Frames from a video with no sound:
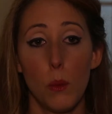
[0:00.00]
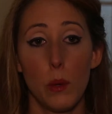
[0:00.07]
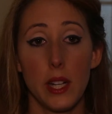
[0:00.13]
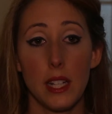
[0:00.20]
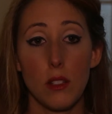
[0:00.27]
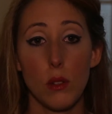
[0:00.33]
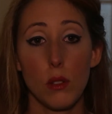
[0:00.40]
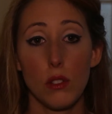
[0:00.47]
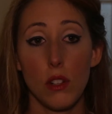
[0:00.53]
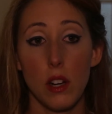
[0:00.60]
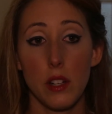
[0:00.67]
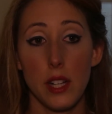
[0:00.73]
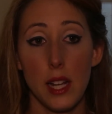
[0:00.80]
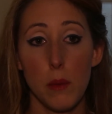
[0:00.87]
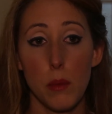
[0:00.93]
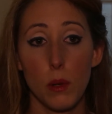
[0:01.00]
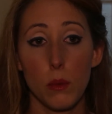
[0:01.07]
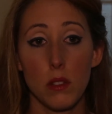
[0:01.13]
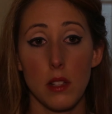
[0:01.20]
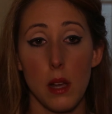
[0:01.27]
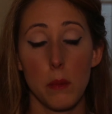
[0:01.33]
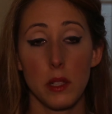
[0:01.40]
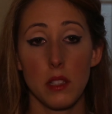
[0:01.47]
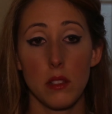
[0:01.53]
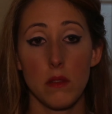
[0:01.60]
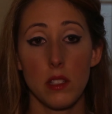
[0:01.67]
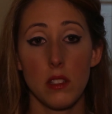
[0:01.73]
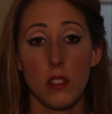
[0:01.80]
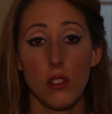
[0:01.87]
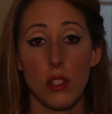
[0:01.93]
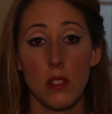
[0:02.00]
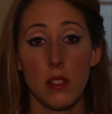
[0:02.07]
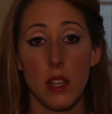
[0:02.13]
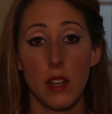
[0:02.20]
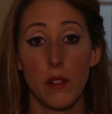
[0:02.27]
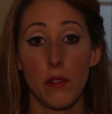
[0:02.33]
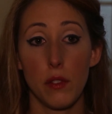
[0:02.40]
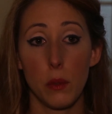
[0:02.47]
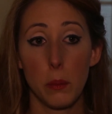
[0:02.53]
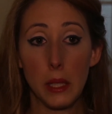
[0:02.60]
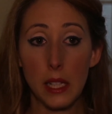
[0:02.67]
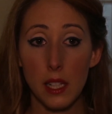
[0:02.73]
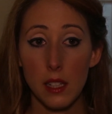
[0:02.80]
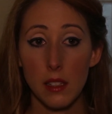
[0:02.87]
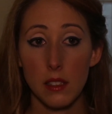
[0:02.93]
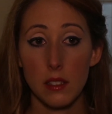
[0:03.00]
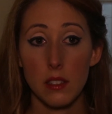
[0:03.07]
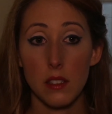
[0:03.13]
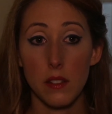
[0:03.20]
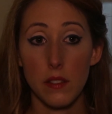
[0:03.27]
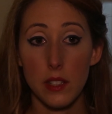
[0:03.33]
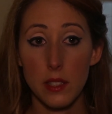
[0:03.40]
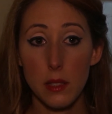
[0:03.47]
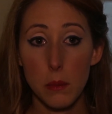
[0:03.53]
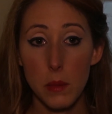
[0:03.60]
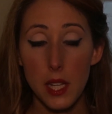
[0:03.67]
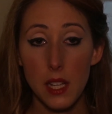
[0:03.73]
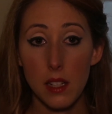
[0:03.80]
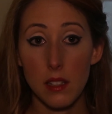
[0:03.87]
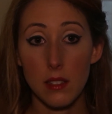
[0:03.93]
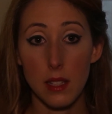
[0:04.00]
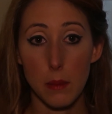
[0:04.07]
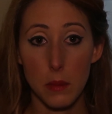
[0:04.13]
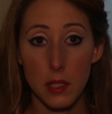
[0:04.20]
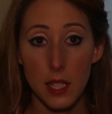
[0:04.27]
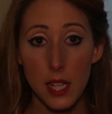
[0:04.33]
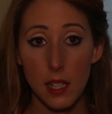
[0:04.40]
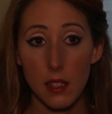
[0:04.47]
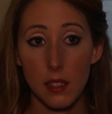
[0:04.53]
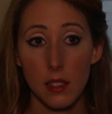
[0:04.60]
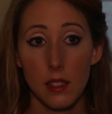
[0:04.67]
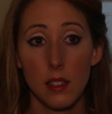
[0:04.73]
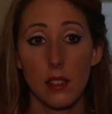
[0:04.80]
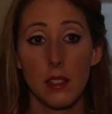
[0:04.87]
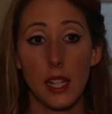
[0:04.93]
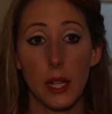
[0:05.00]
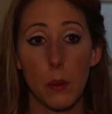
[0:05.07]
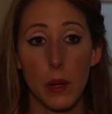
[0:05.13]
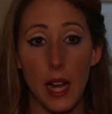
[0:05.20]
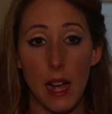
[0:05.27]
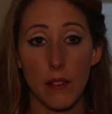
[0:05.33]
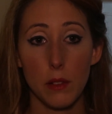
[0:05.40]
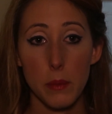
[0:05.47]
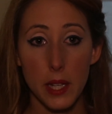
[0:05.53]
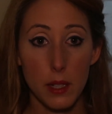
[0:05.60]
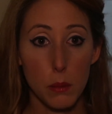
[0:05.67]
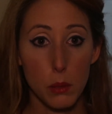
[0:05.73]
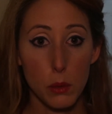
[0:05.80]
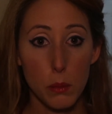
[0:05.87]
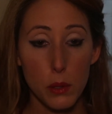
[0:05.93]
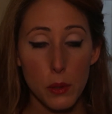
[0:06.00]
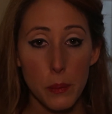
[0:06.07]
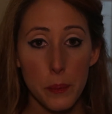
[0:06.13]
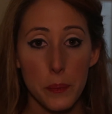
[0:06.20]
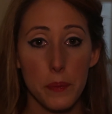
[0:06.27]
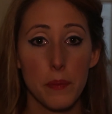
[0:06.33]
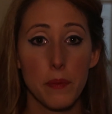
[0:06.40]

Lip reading: When I told her our neighbor was coming to visit, she said, "For me? To visit me? Because I'm sick? Like when Avram had a boo-boo?"